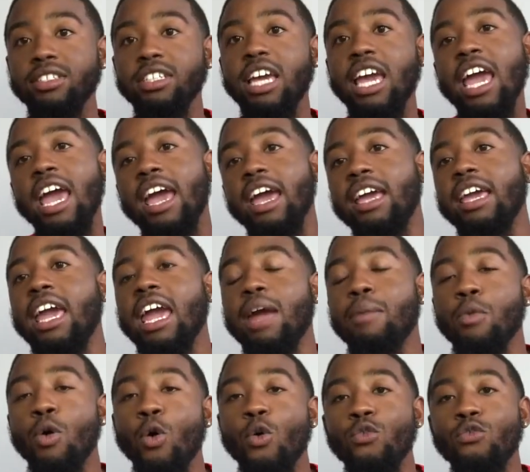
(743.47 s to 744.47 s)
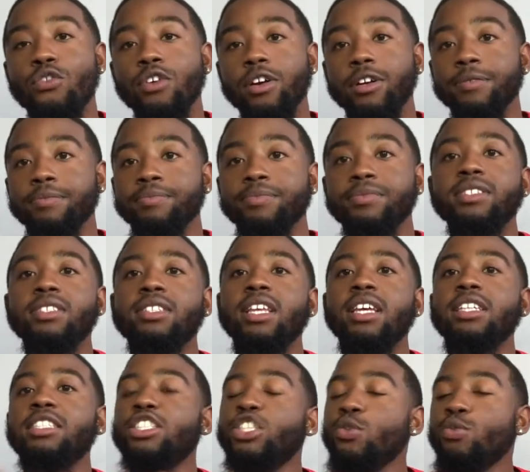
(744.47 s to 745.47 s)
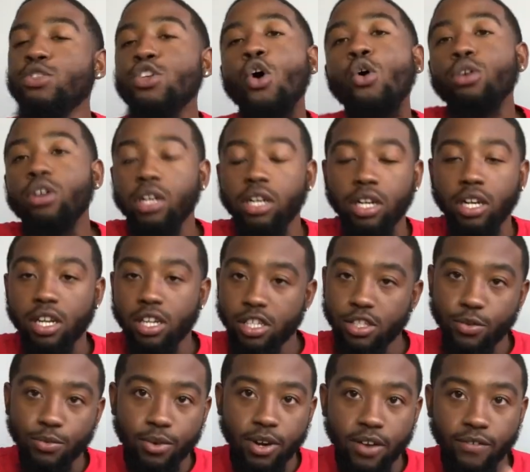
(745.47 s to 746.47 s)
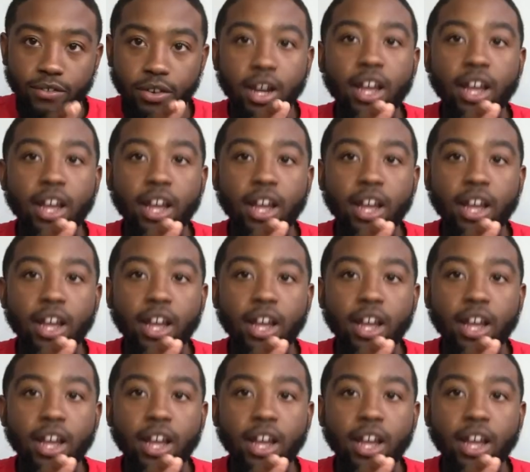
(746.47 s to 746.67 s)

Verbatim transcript: came over, she was older than us or whatever.